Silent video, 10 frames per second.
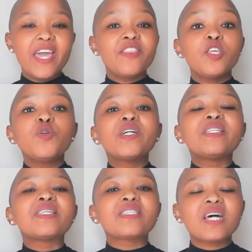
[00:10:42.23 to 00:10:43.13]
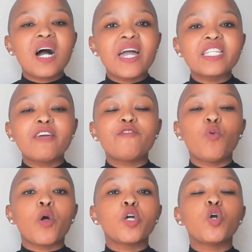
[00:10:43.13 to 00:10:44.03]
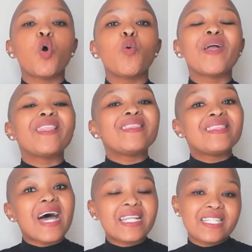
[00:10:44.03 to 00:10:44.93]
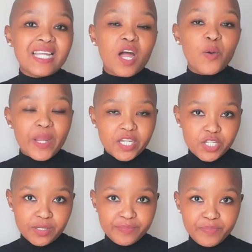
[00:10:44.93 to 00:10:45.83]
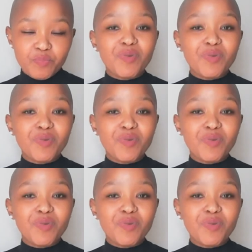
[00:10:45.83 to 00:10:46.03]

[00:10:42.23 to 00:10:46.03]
And then you can decide if you want to go in that direction